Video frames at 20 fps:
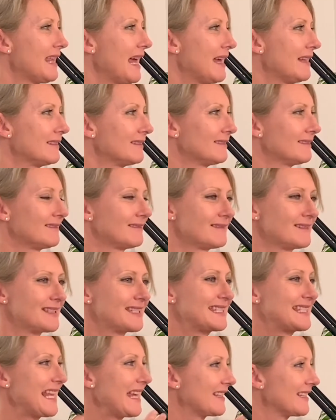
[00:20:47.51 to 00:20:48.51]
not
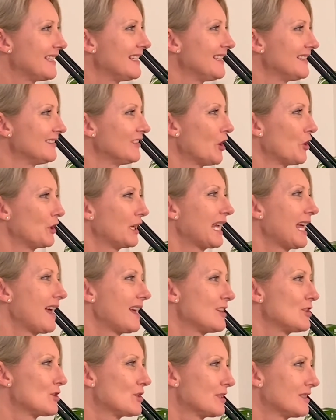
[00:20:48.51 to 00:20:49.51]
exposed to wind or
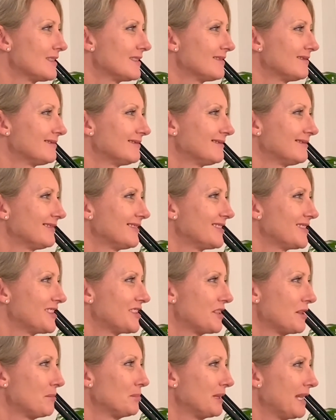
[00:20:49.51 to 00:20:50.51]
something.
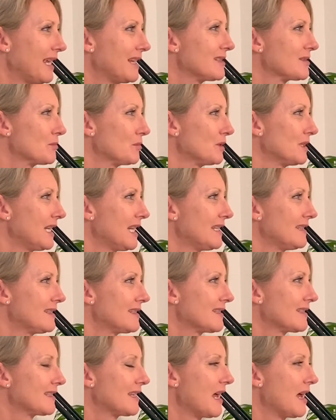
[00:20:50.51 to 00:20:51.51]
So, it's just
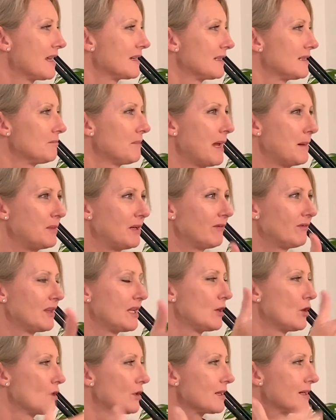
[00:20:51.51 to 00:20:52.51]
kind of looking at the
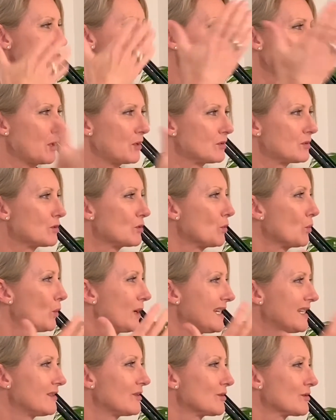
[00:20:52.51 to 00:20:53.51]
situation and working
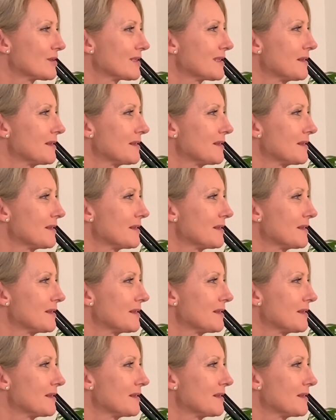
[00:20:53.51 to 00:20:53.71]
that out.